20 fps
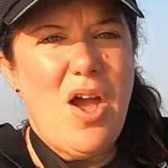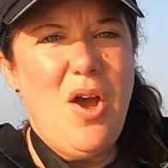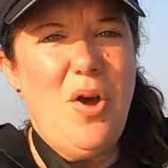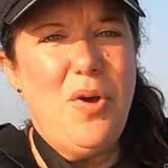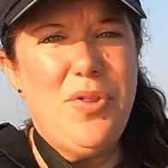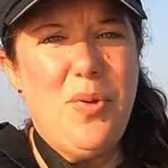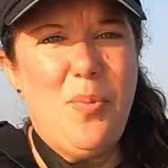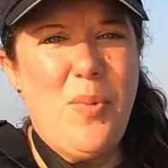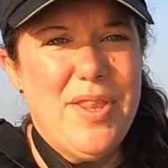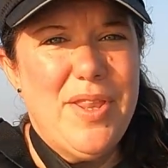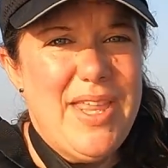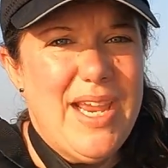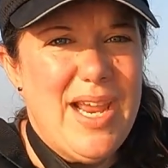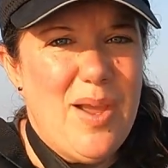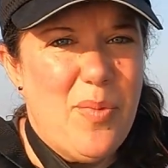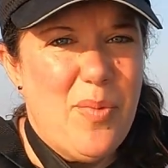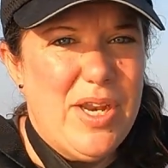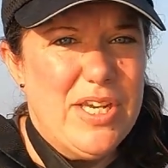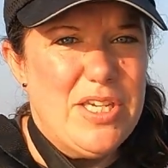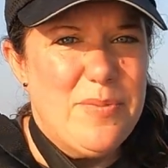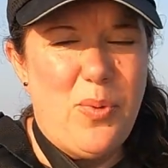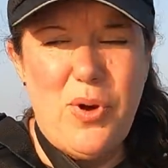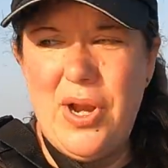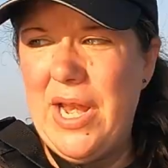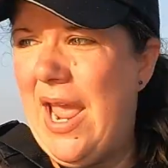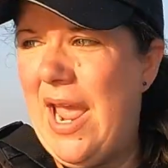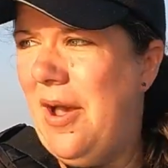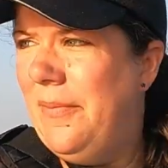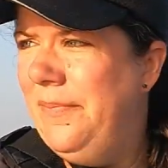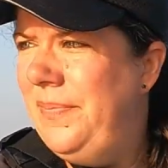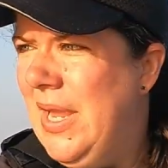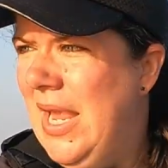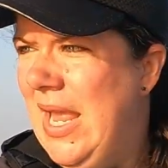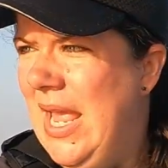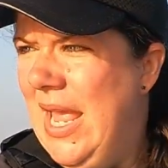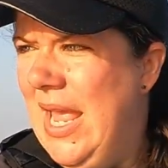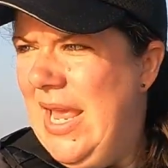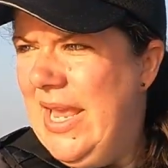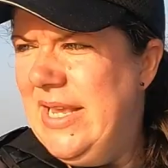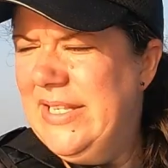Oh, the one thing I wanted to point out
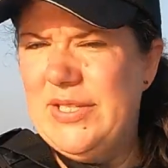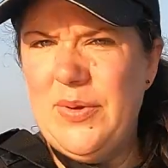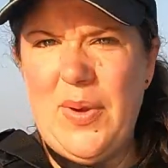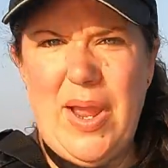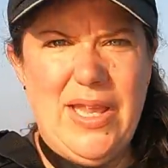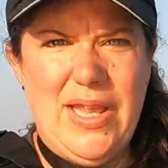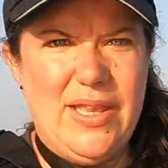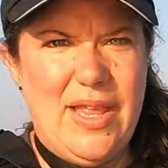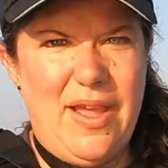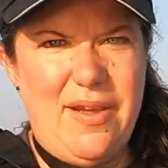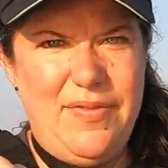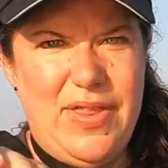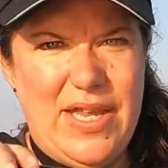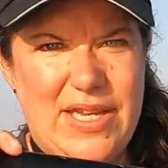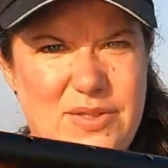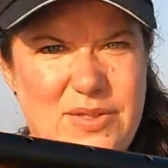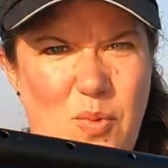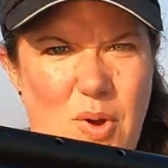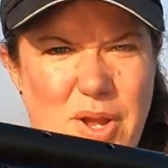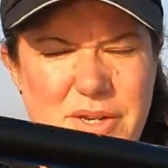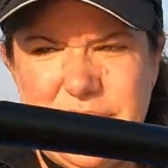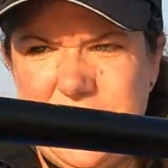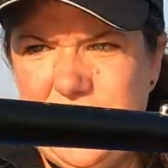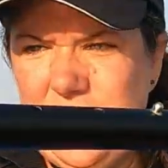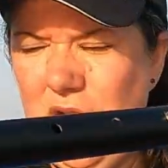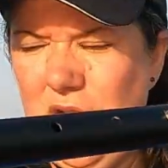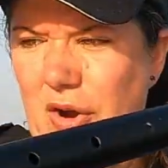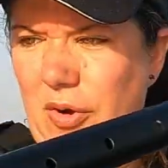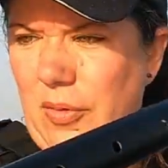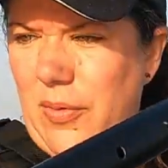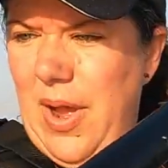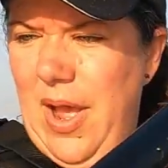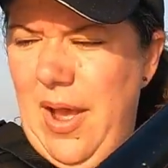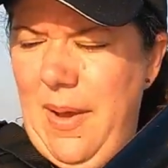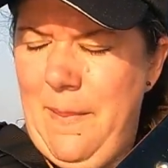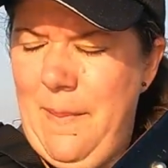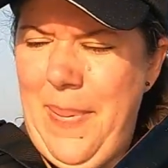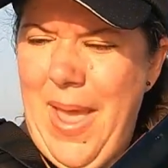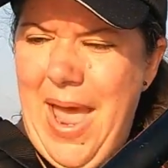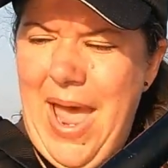is, so I love these Want-to-Go
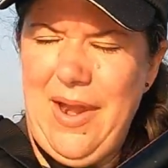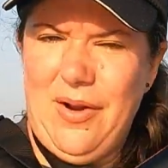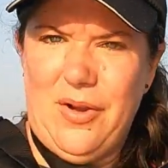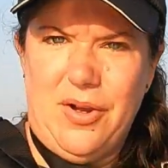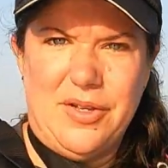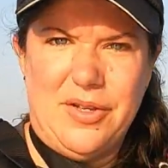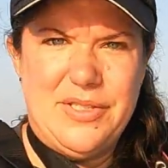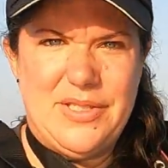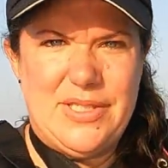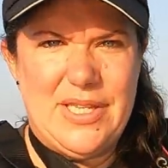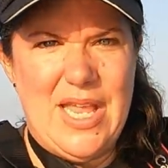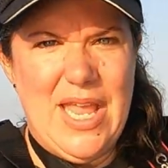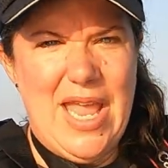paddles.